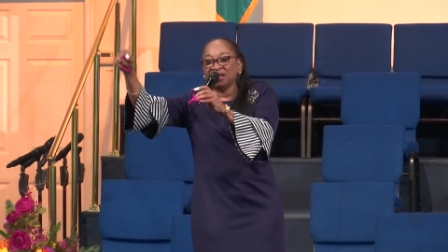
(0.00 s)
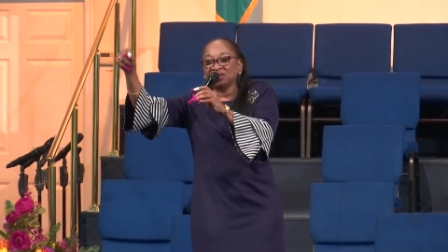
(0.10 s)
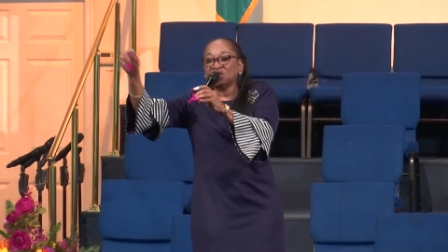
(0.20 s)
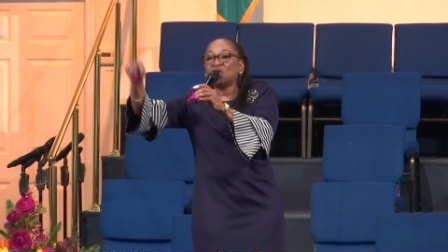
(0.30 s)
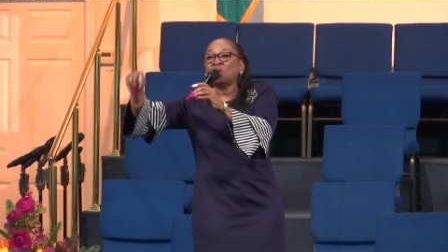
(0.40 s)

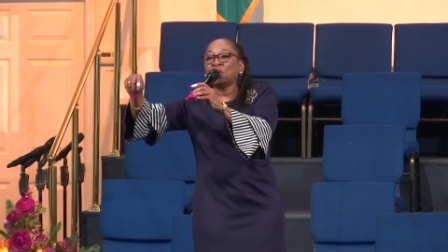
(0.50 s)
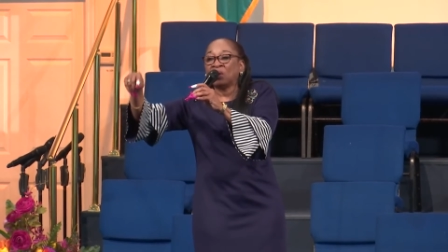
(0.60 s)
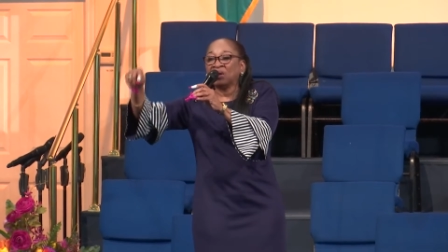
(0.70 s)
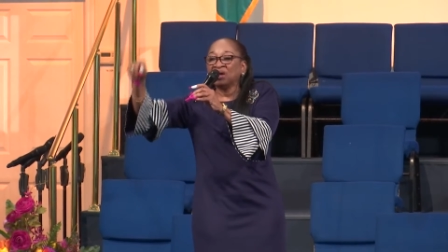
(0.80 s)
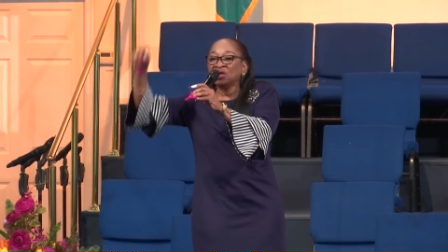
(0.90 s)
No,
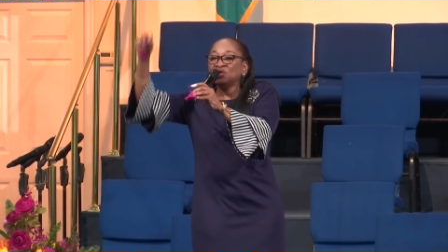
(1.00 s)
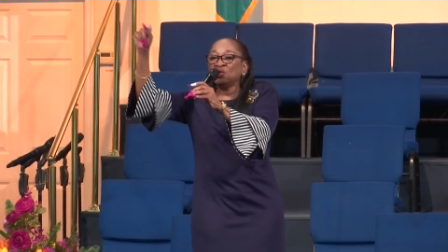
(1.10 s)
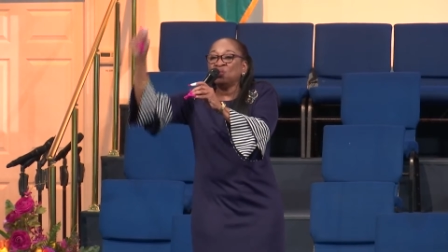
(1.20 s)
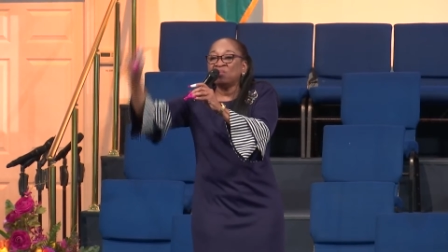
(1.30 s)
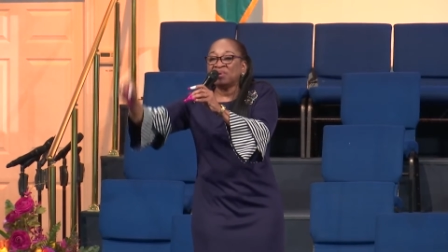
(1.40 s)

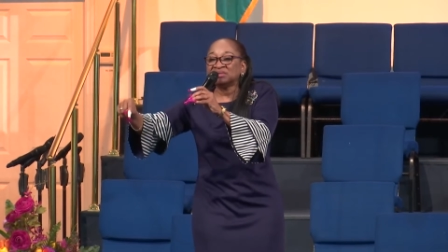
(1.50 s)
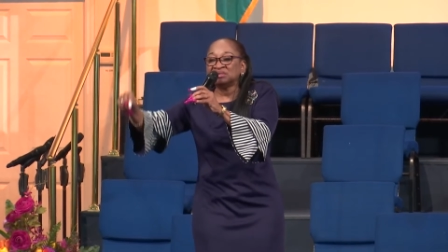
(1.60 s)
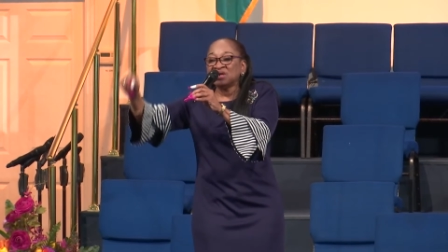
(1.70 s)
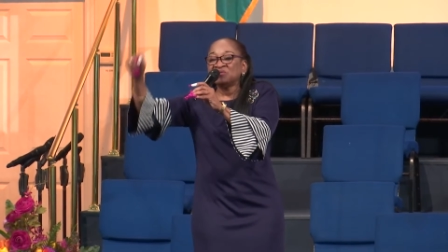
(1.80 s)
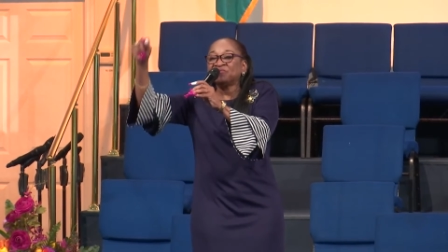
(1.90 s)
you must
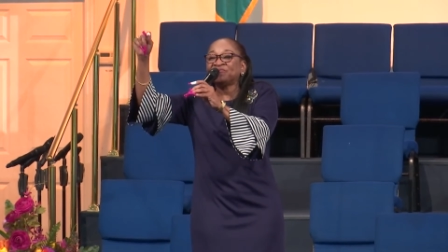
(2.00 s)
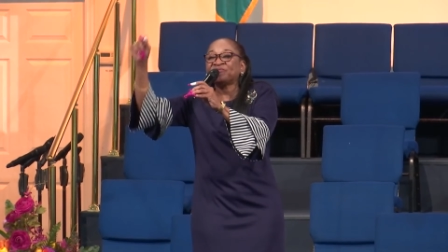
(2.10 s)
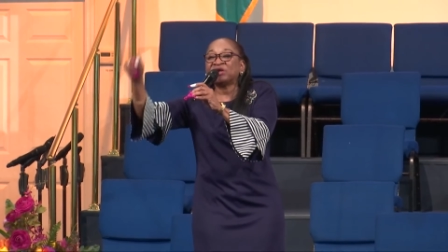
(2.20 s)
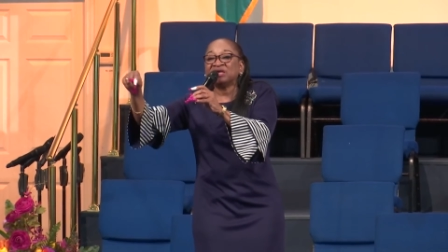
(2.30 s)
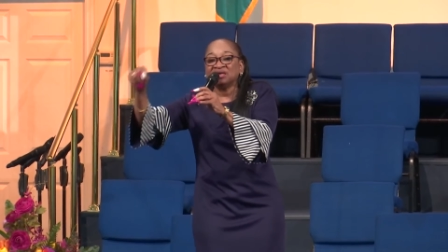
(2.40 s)

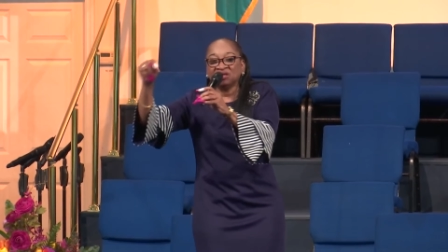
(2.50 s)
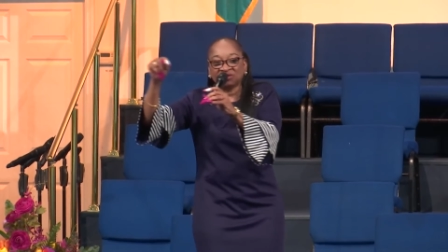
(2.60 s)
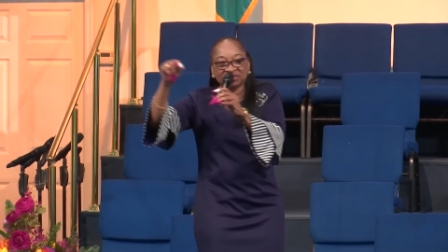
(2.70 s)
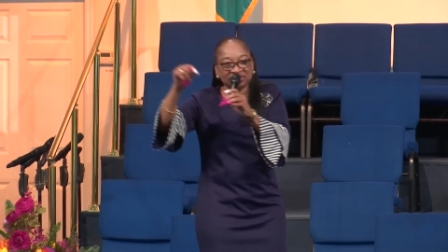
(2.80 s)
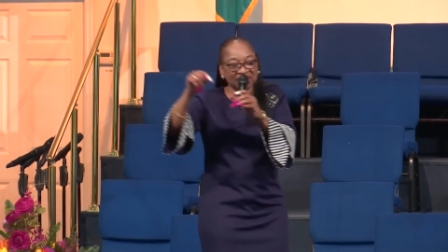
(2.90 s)
free
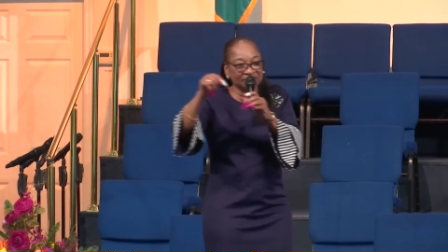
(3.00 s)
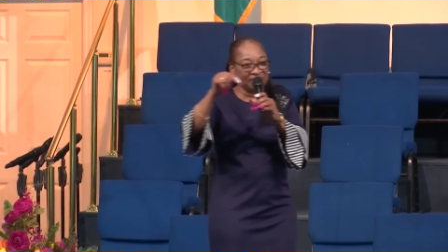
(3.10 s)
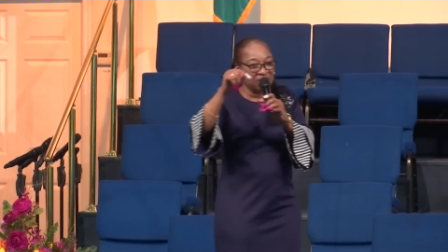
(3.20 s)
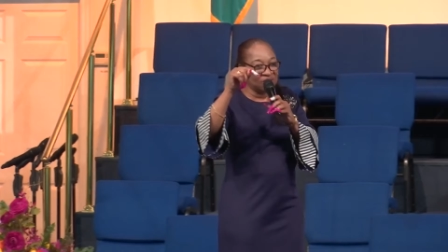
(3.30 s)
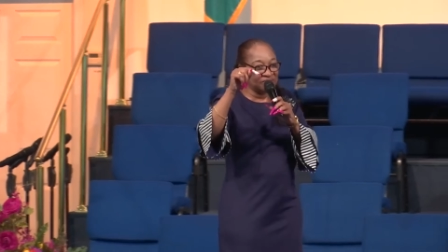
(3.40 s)
yourself
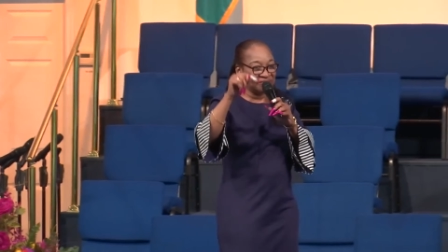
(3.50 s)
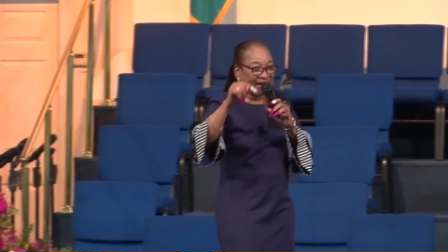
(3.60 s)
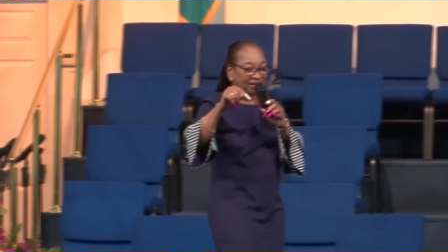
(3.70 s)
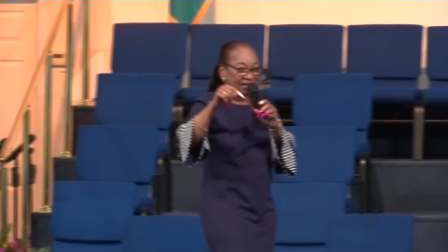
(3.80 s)
of that